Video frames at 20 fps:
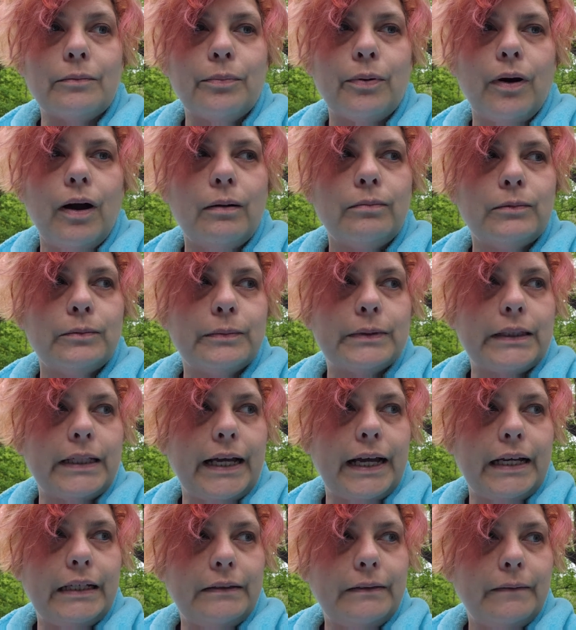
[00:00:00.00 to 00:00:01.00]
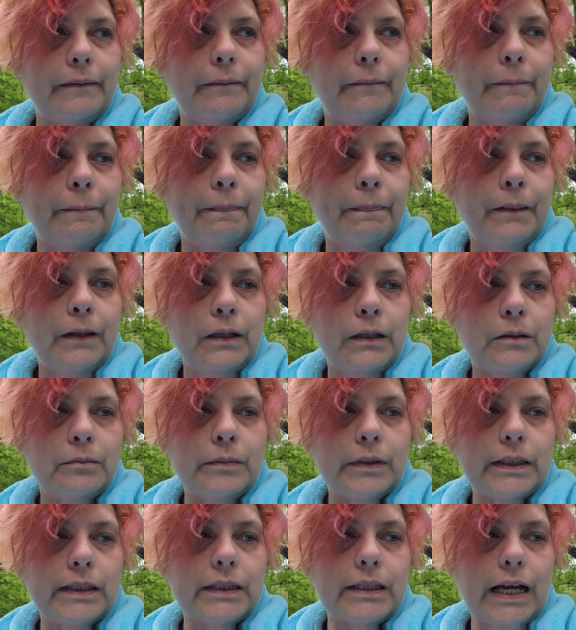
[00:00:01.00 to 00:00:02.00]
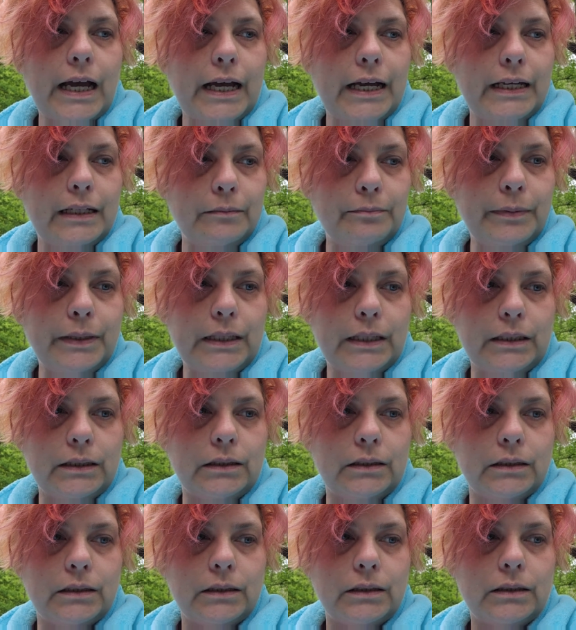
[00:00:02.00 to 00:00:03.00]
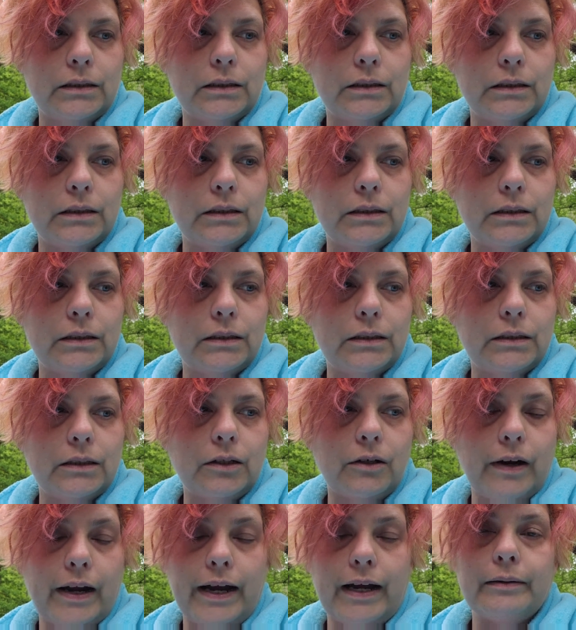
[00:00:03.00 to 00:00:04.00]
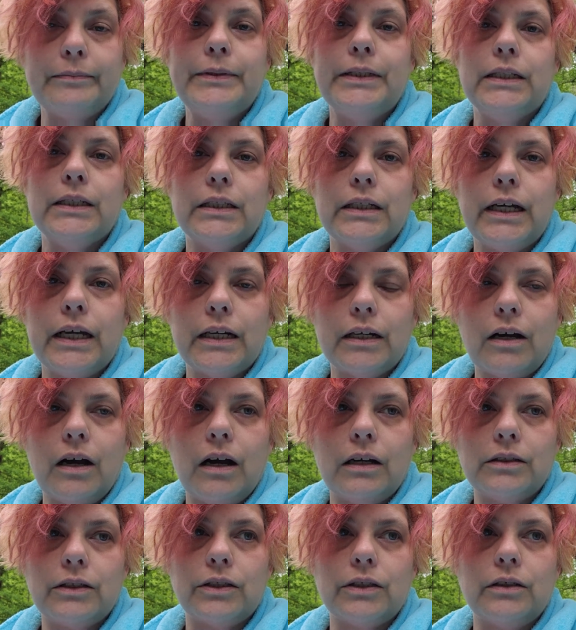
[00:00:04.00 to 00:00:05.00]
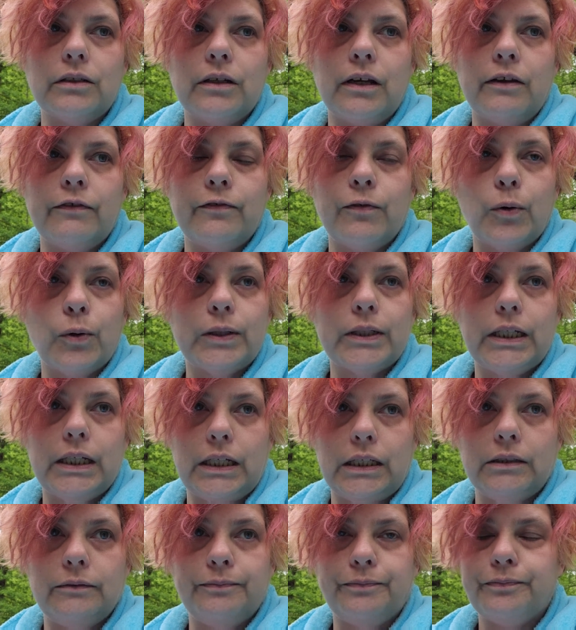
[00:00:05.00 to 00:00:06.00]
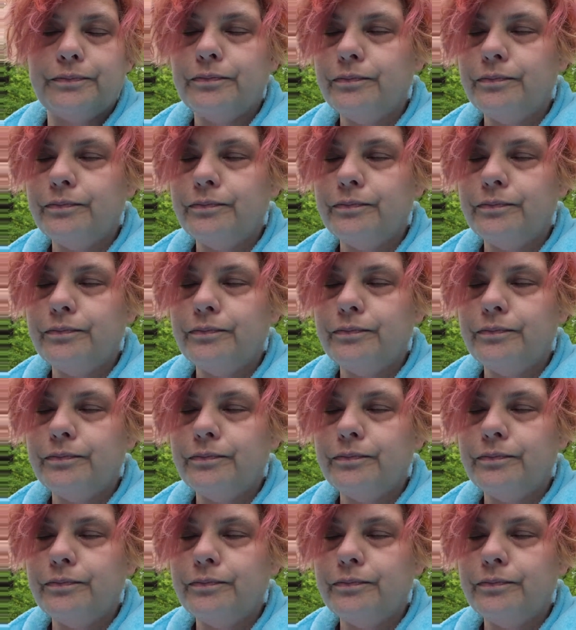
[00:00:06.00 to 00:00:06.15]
a problem with that, because I had been grabbed at a concert at 14.